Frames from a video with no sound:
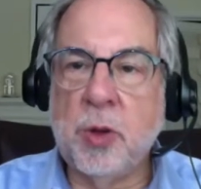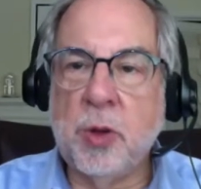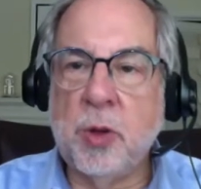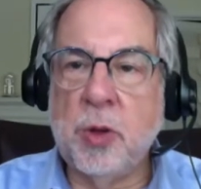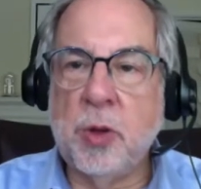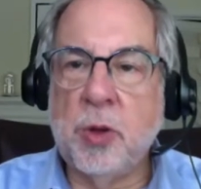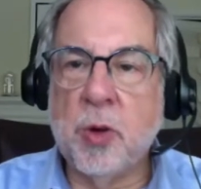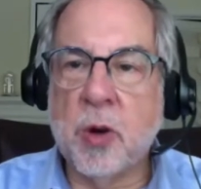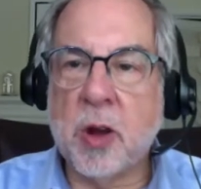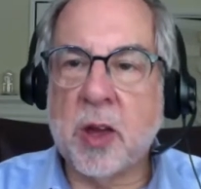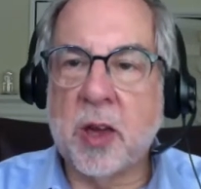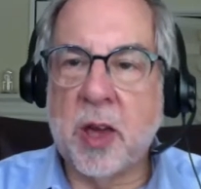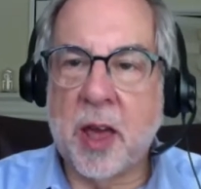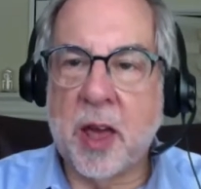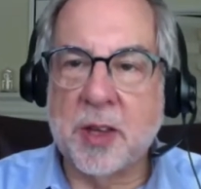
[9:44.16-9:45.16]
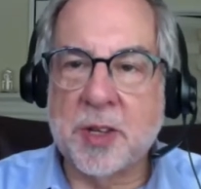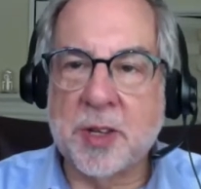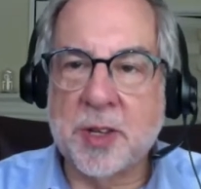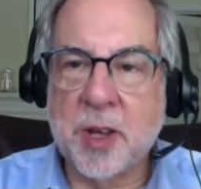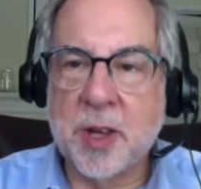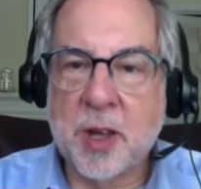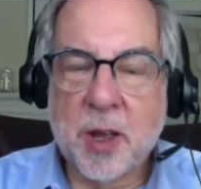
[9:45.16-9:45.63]
your
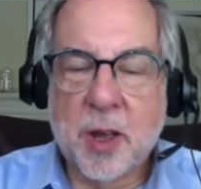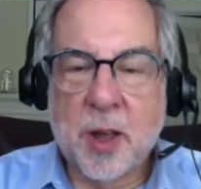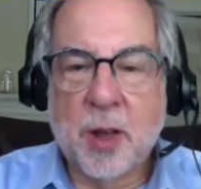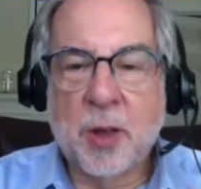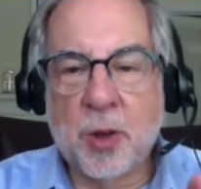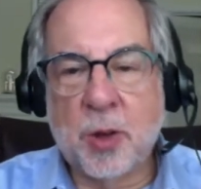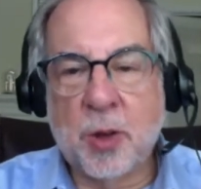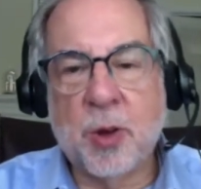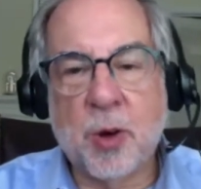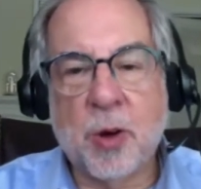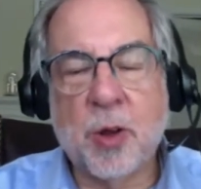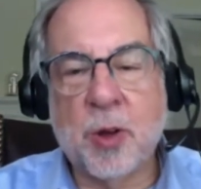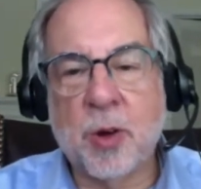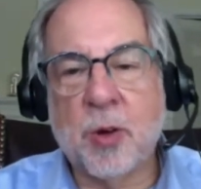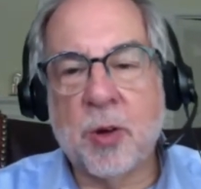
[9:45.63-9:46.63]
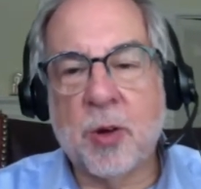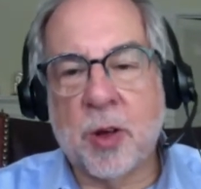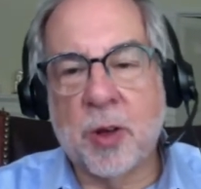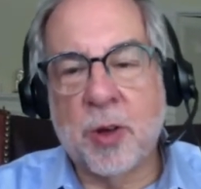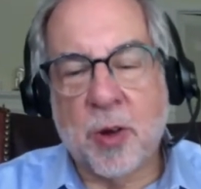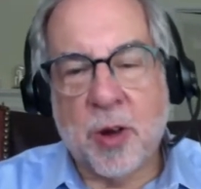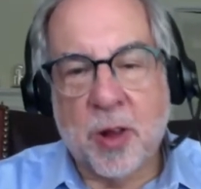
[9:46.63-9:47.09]
case,
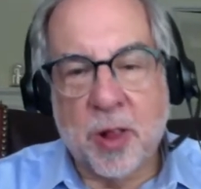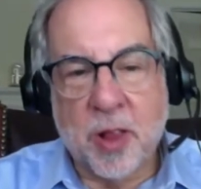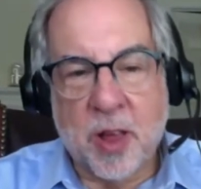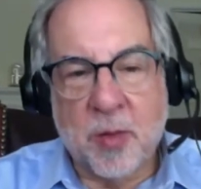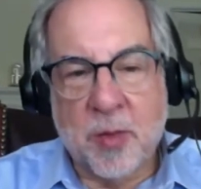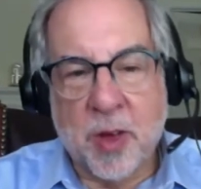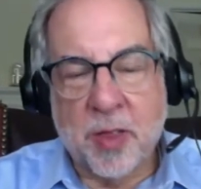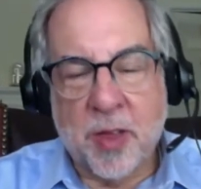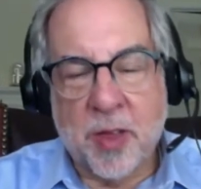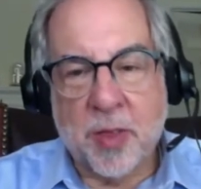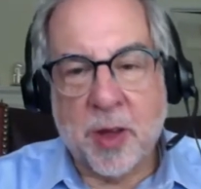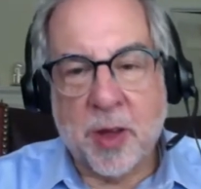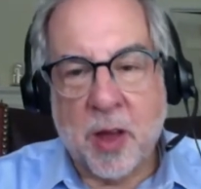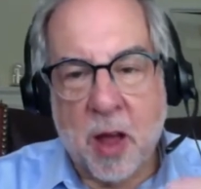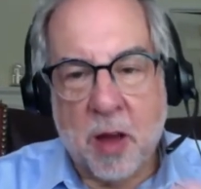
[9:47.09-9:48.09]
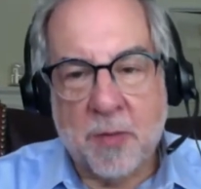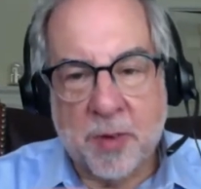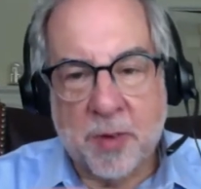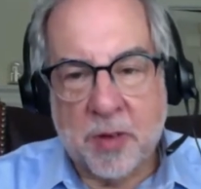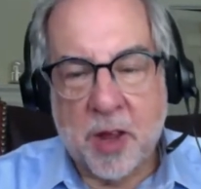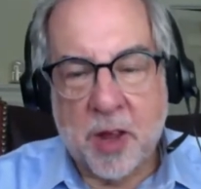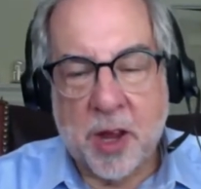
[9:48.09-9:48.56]
you're claiming that the
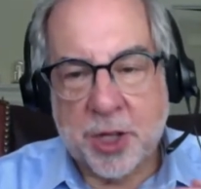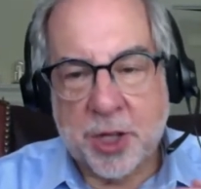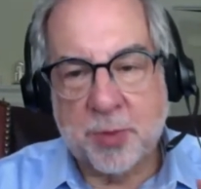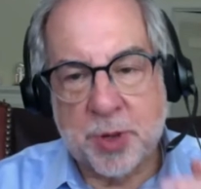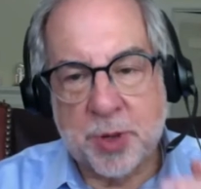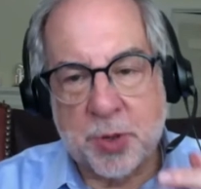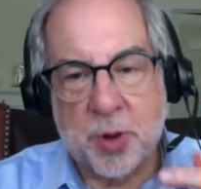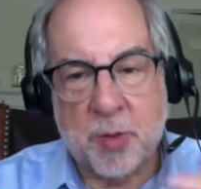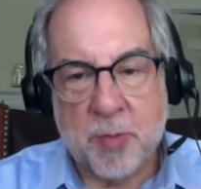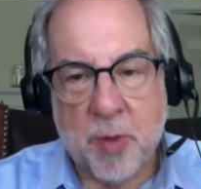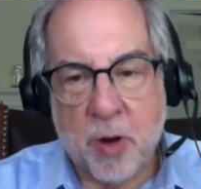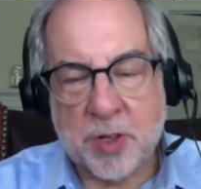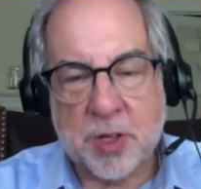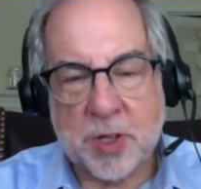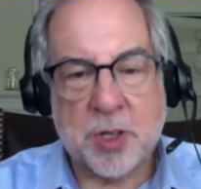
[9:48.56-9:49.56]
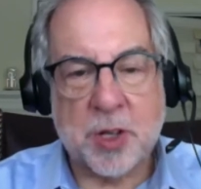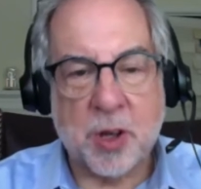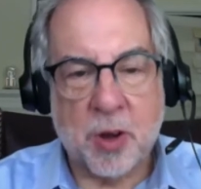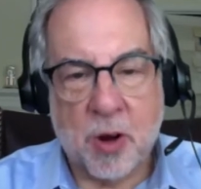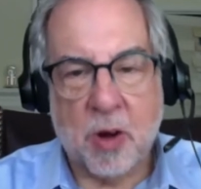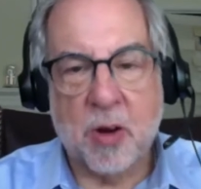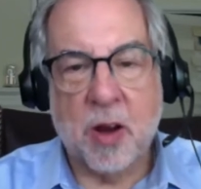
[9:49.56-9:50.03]
confrontation between Moses and
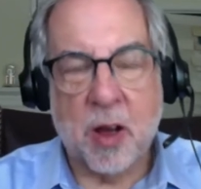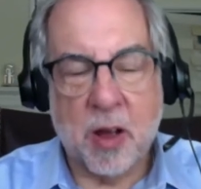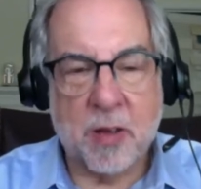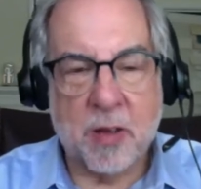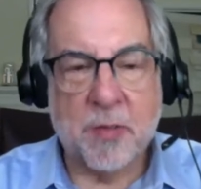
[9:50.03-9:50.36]
Korach